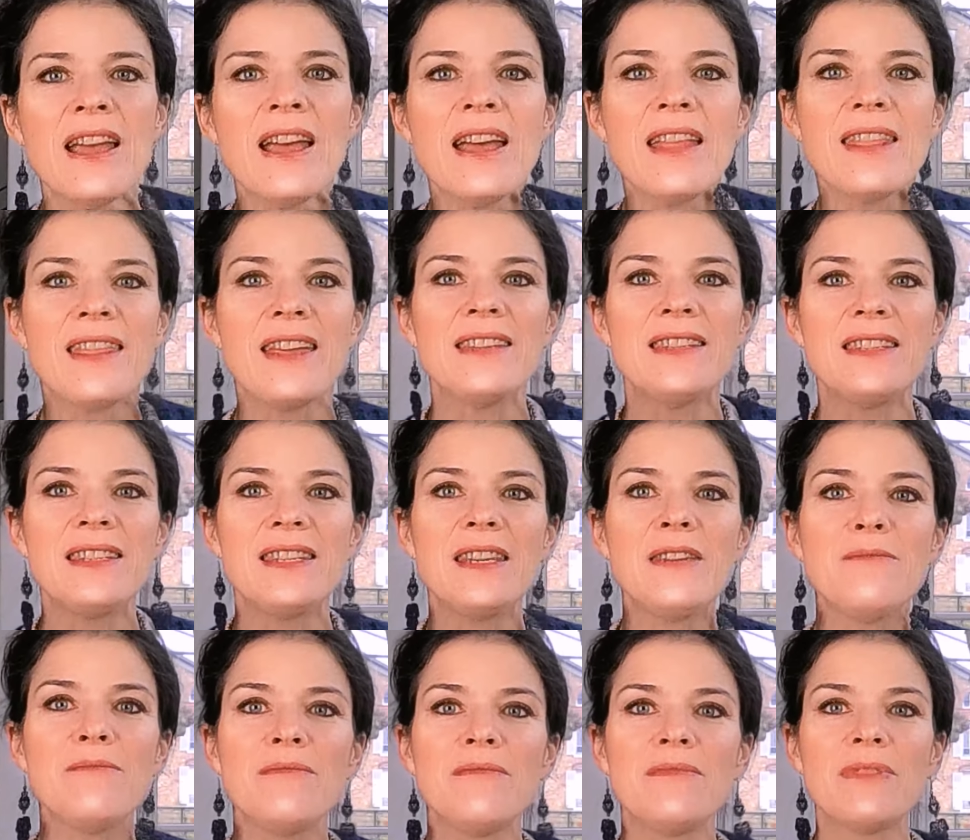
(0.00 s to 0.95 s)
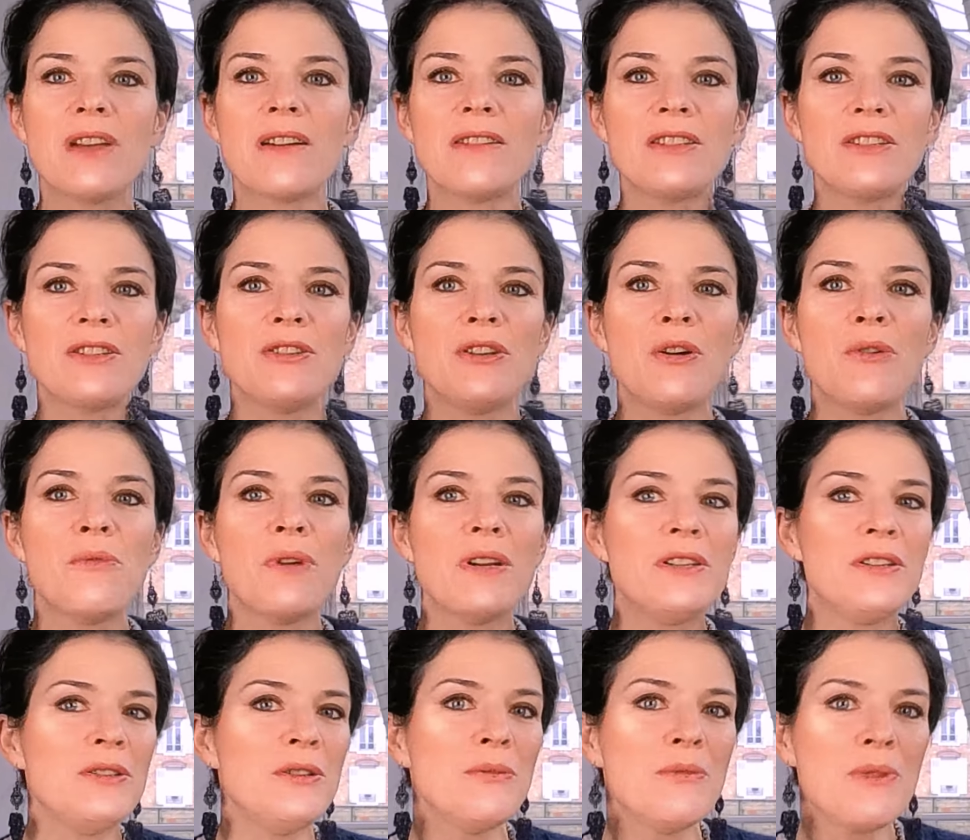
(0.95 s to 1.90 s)
They seem not to know what
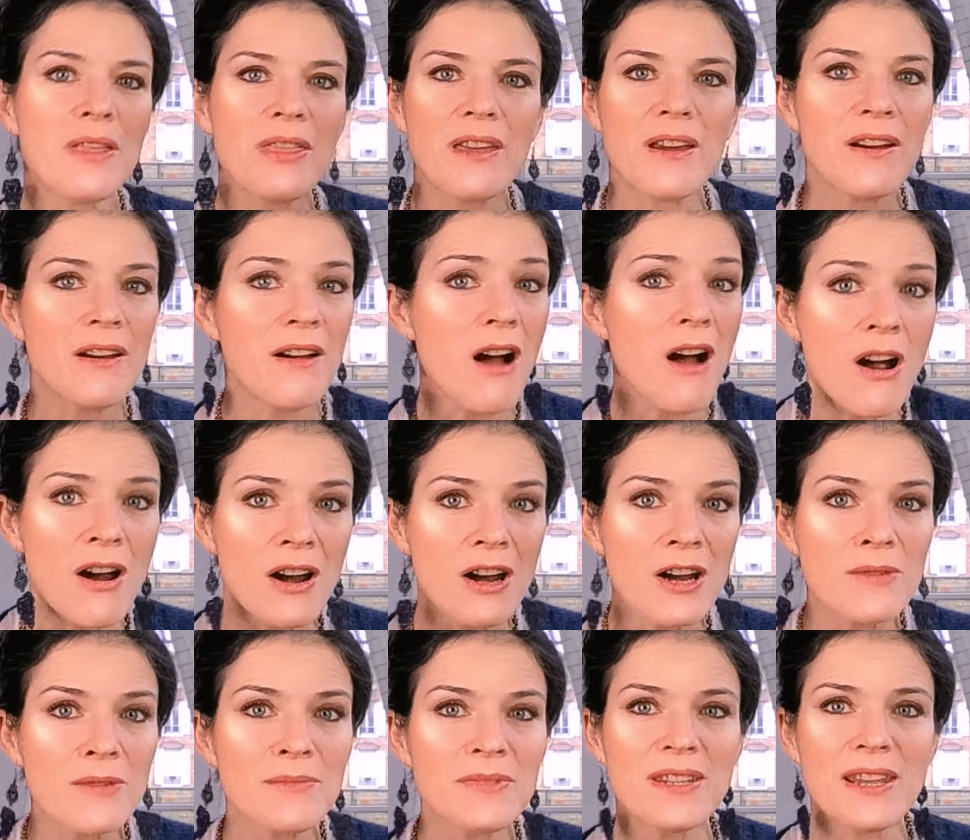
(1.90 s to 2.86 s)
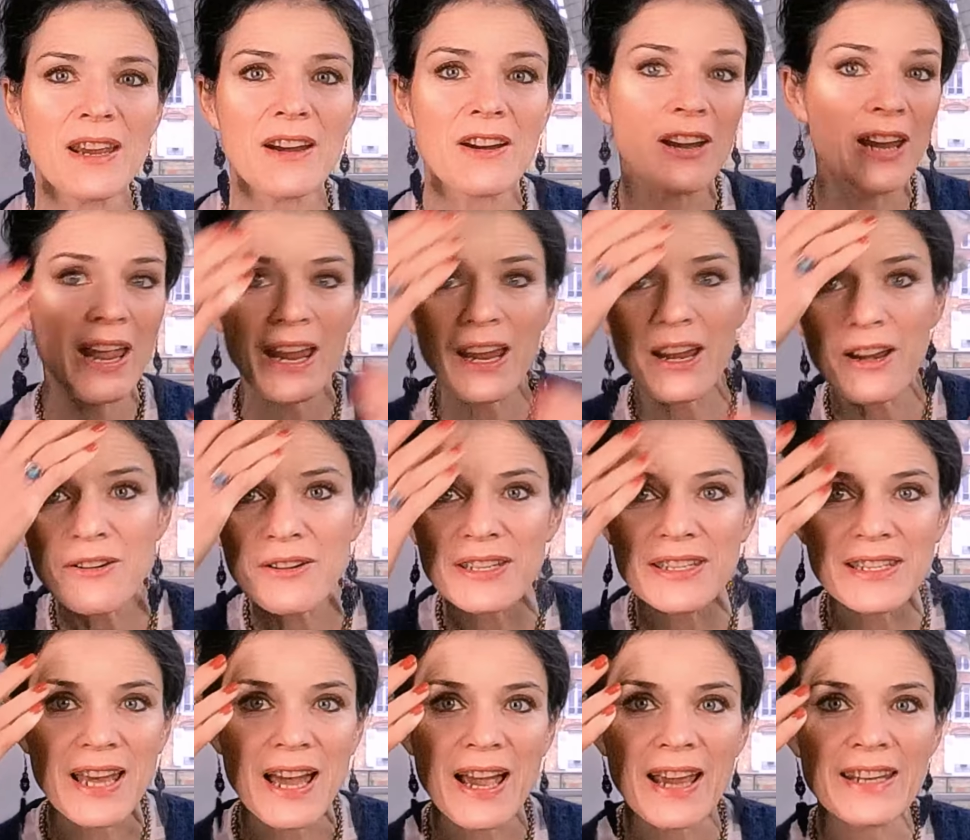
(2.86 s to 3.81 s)
to do with their arms. Their hair is
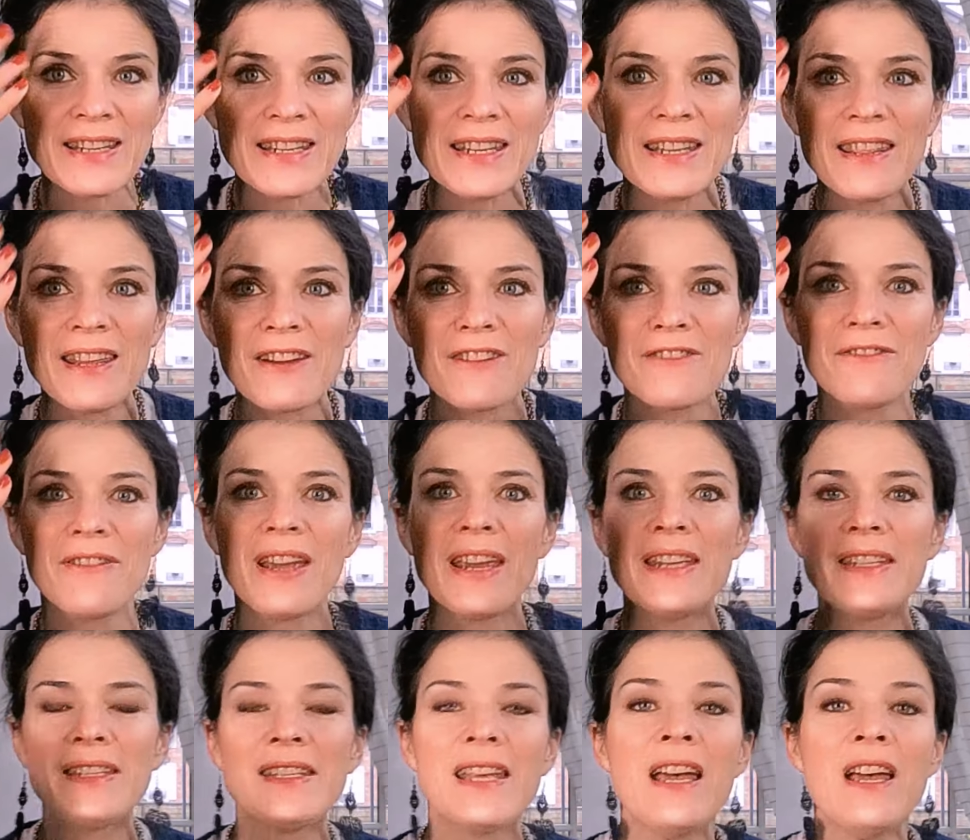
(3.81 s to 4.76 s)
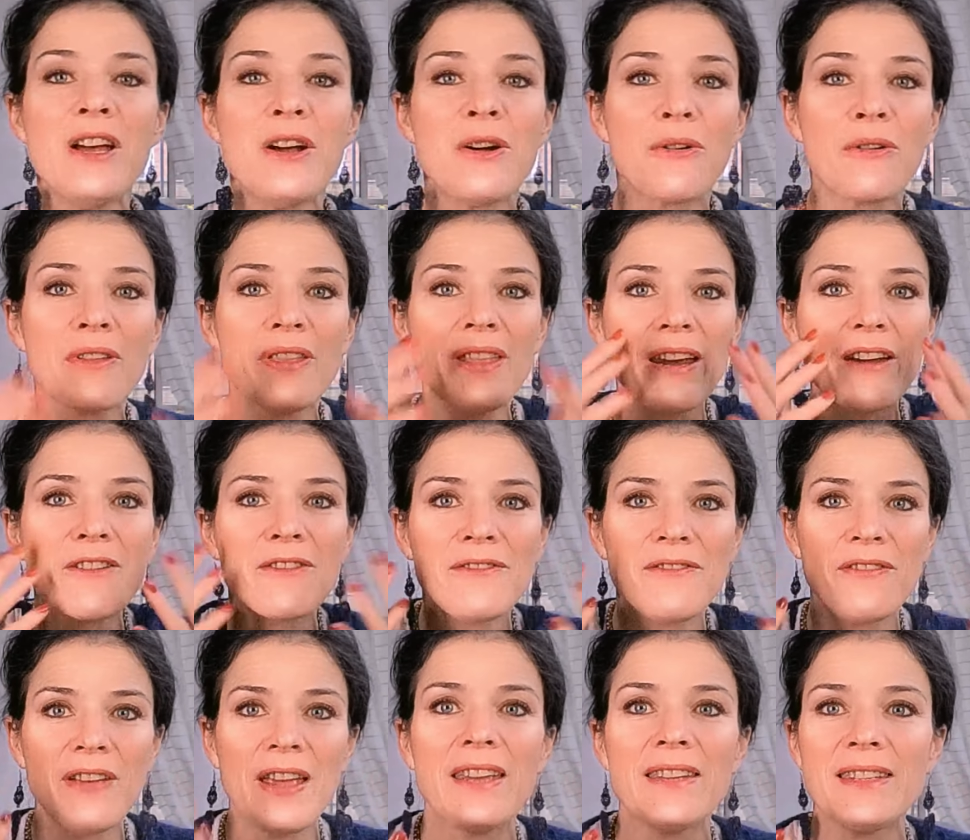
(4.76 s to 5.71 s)
hiding their face, or their
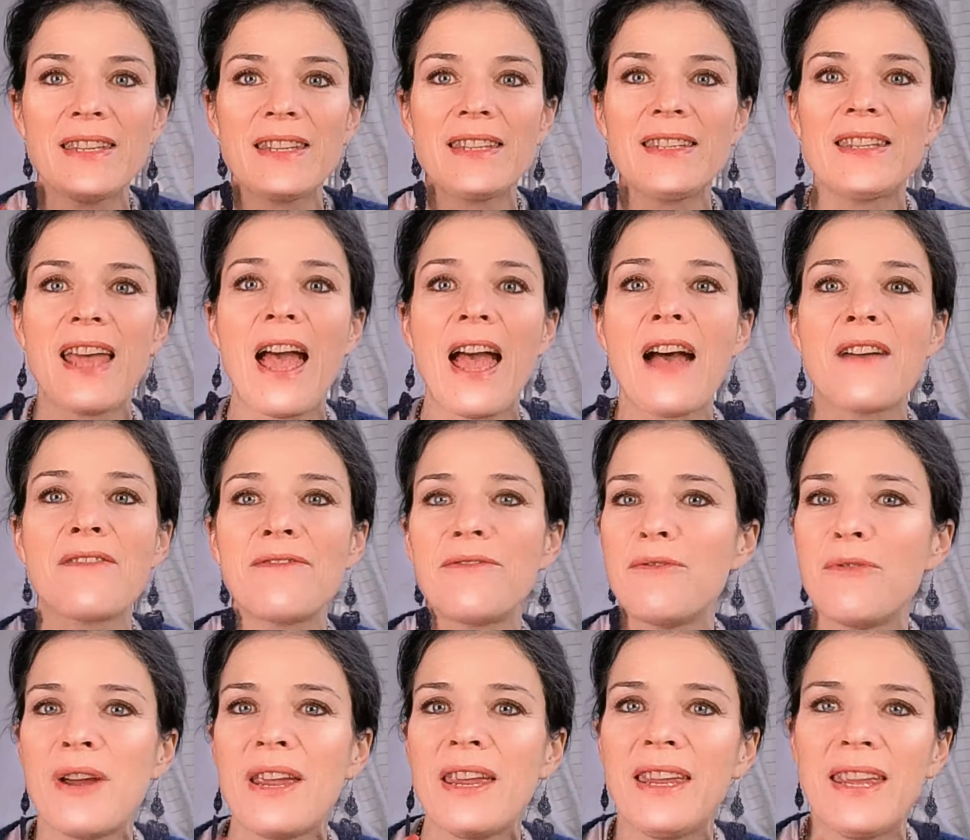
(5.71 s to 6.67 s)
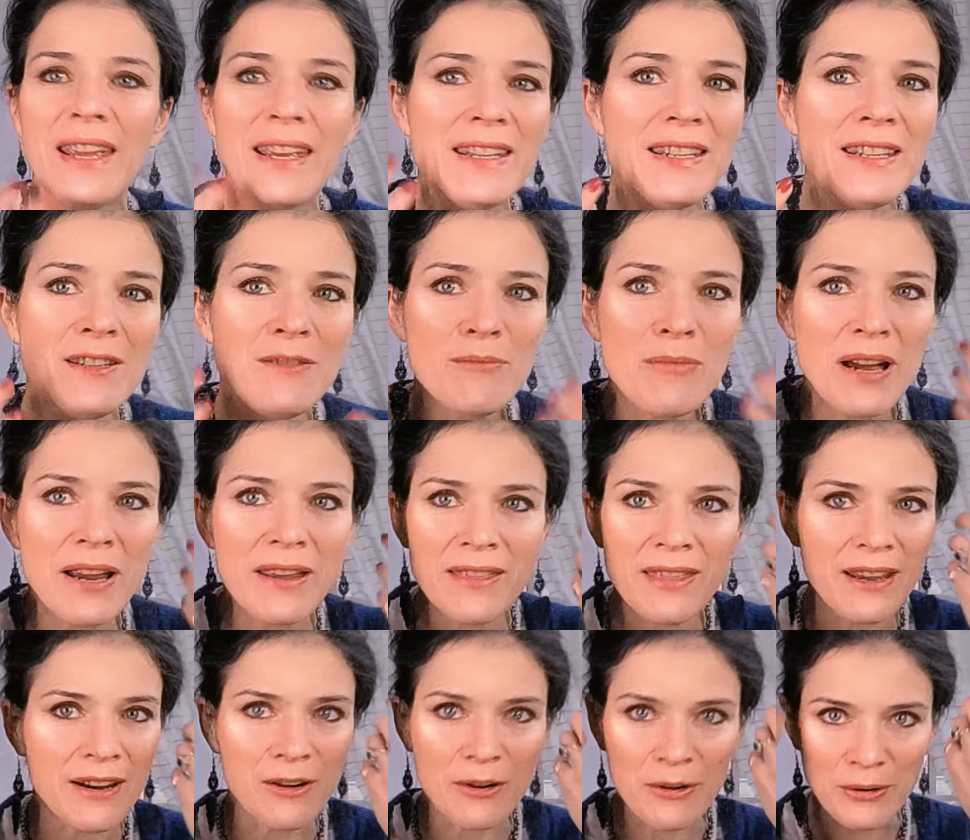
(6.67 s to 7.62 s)
face is halfway hidden by
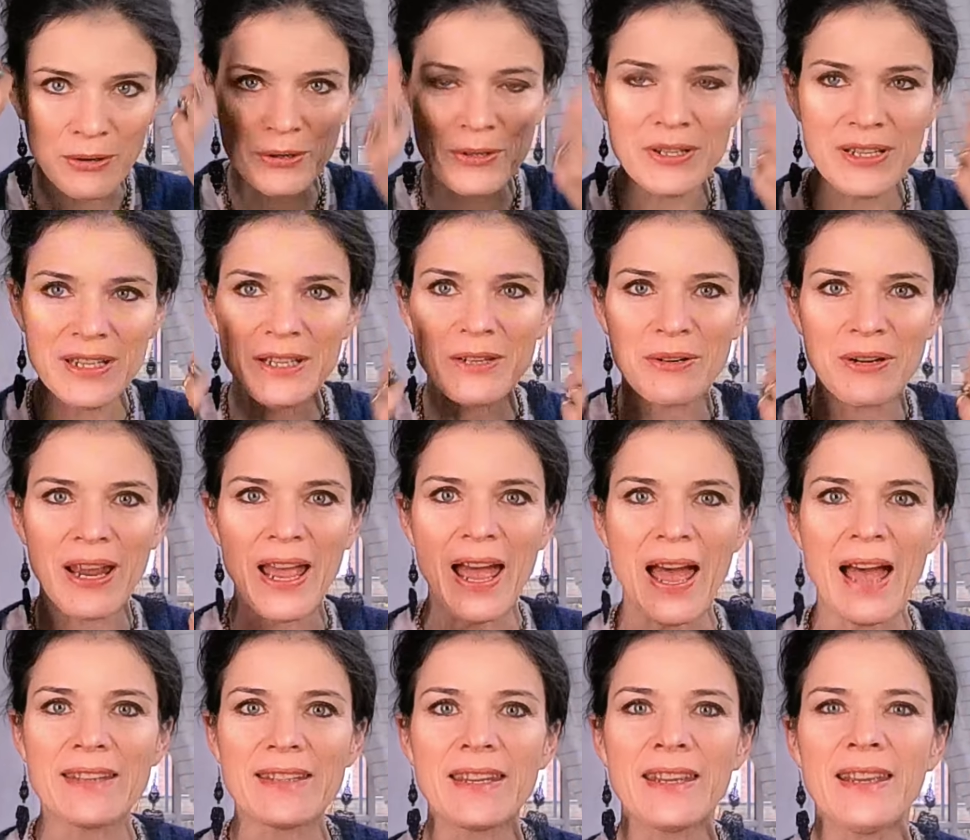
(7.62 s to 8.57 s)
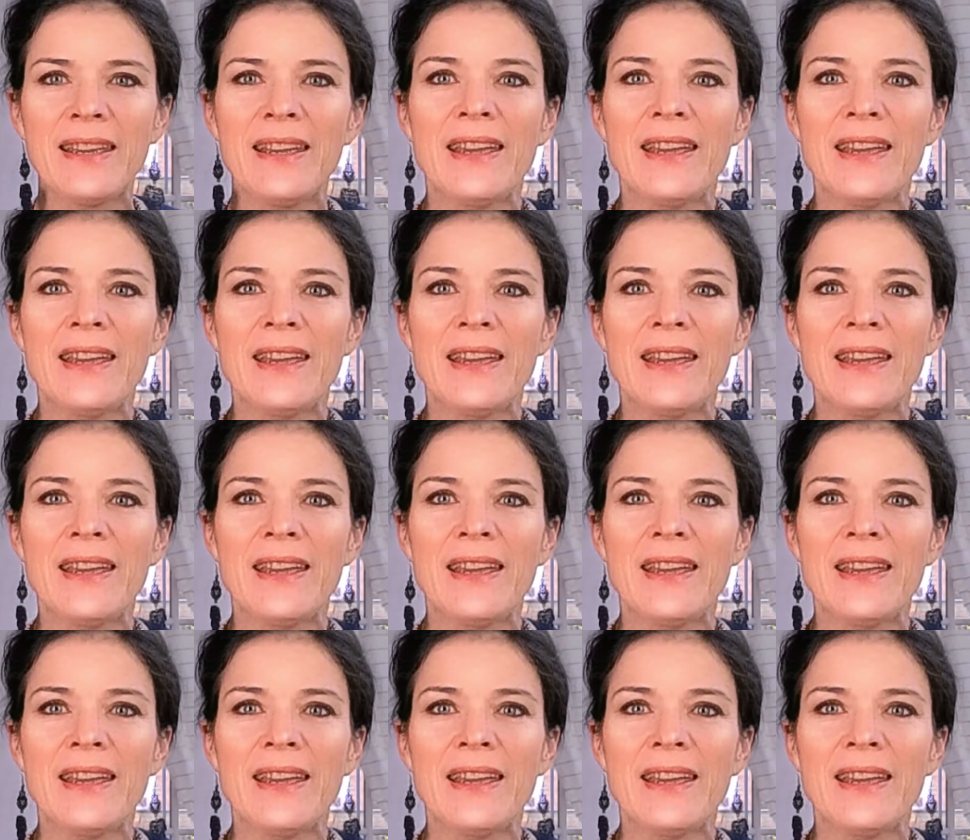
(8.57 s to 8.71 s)
their hoodie or hat.